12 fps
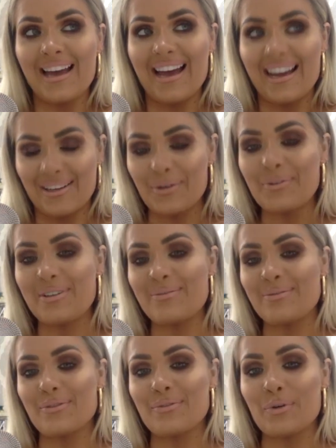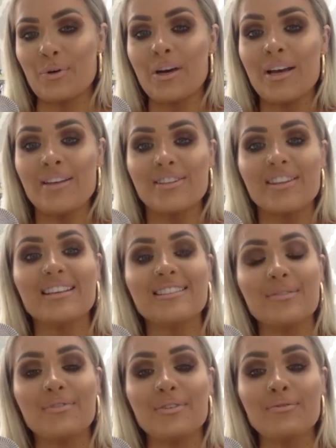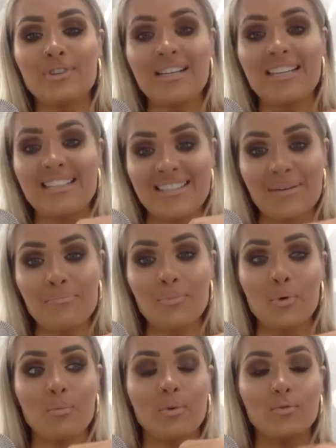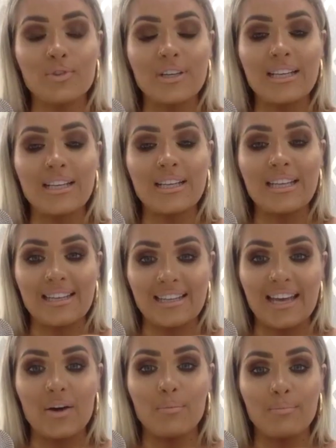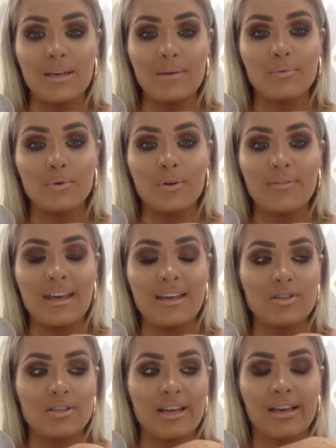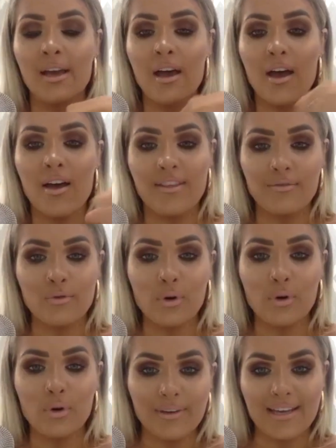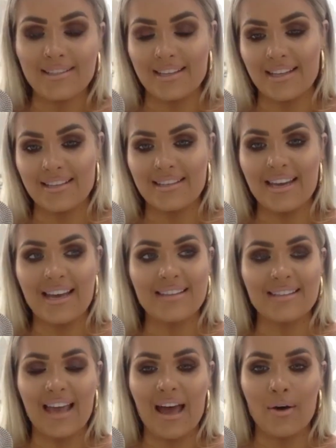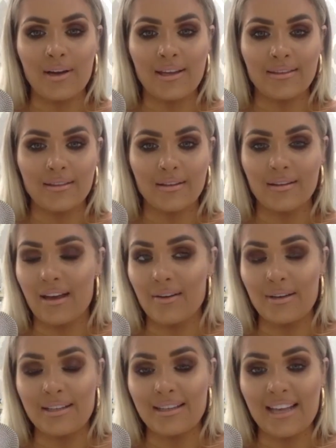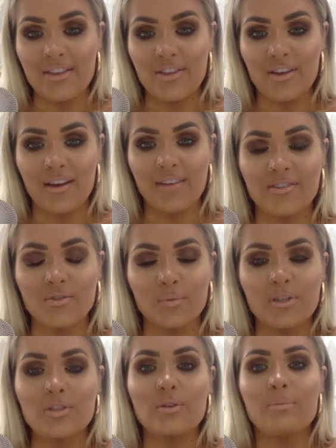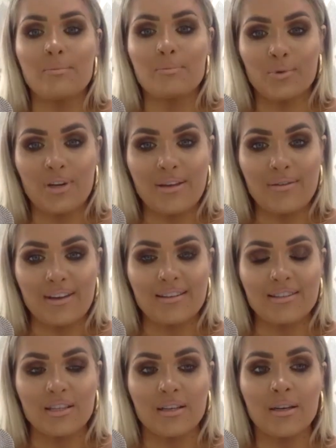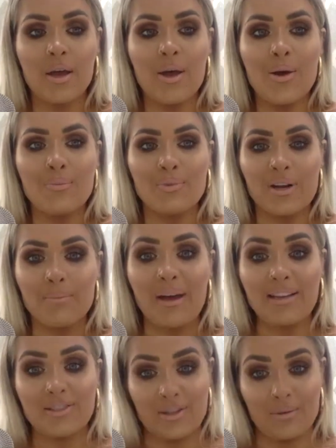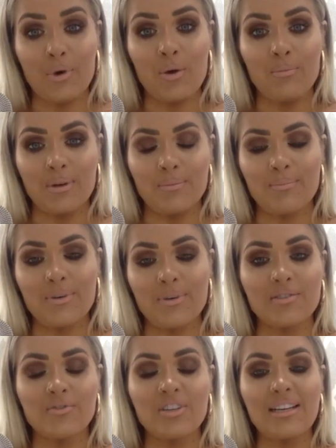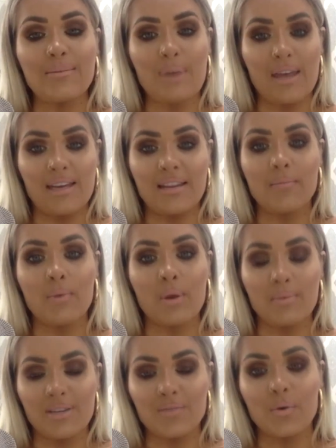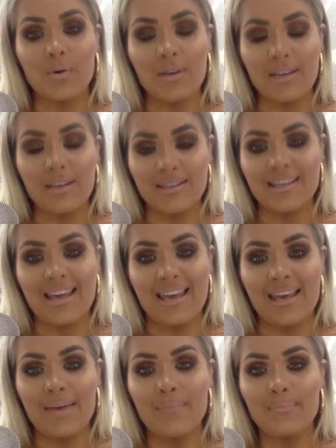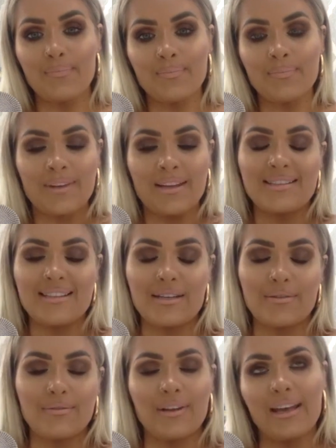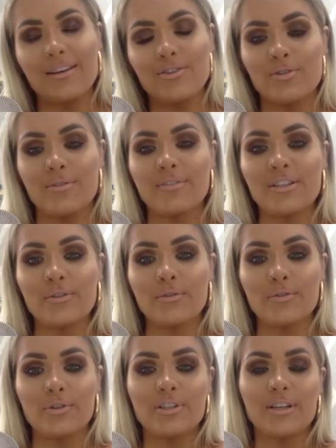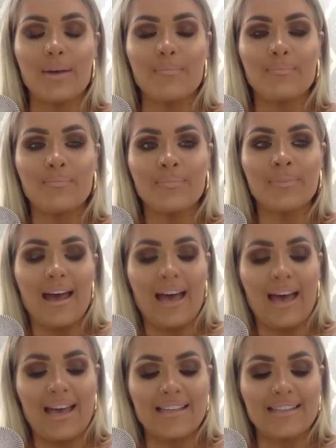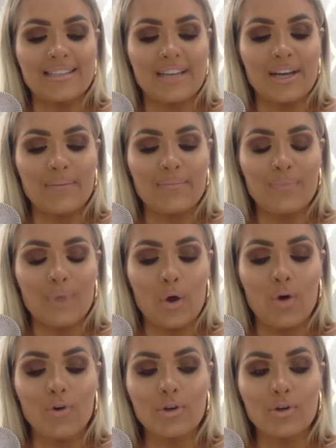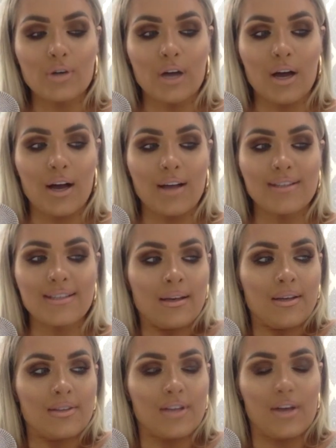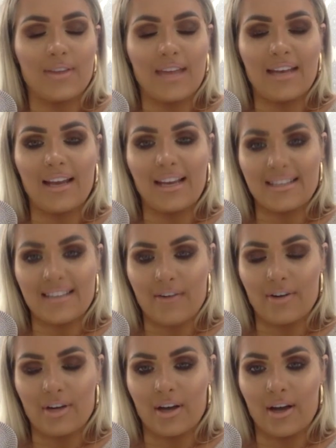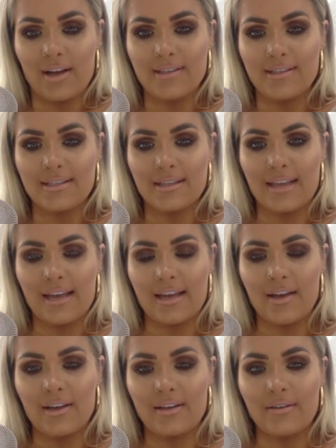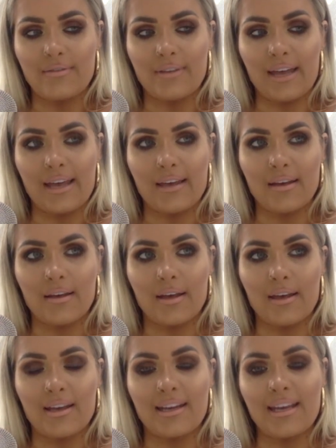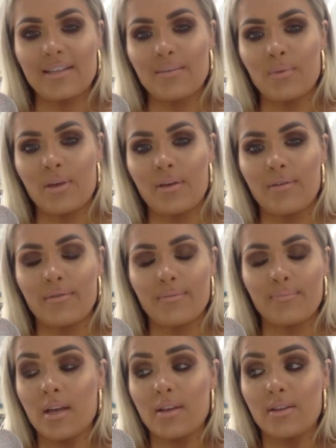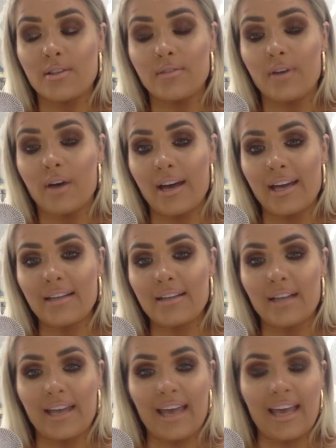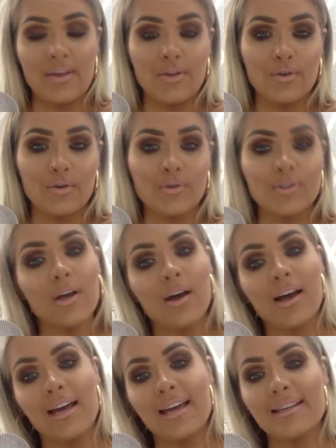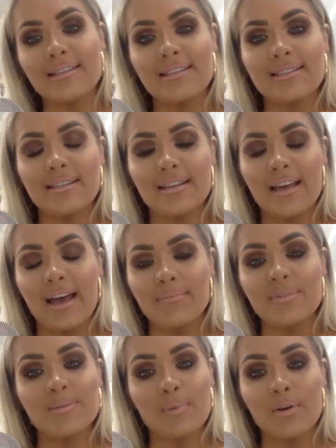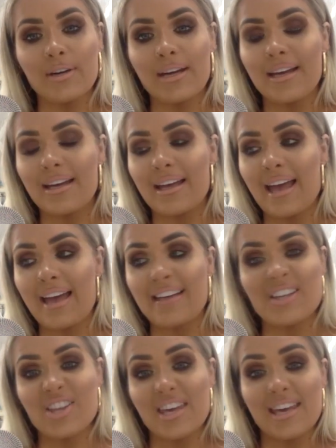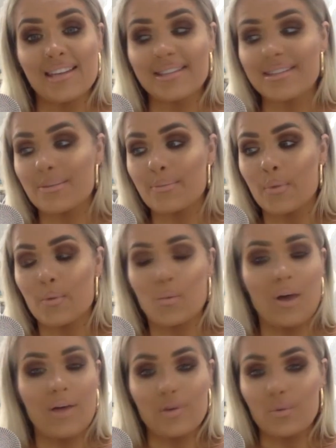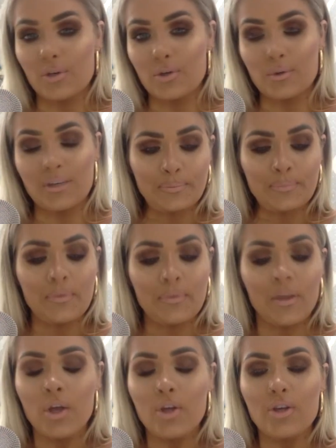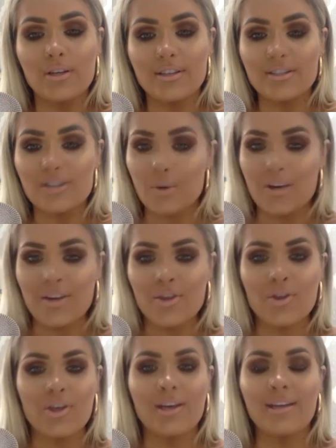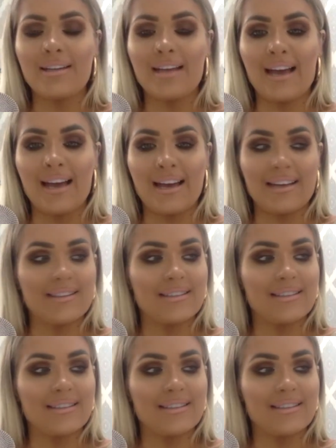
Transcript: and holding for 4. So that's something really simple, but really it can help people if they're just like at their office, at their desk, out in nature, and want to do a bit of breathing to bring them back to the moment, because really being in the moment is what is key, instead of like drifting off all the time. And oracle cards, so they're like tarot cards. They're kind of like connecting with the divine, like angels, guides, spirit, energies, whatever you want to call it. You can ask a question, and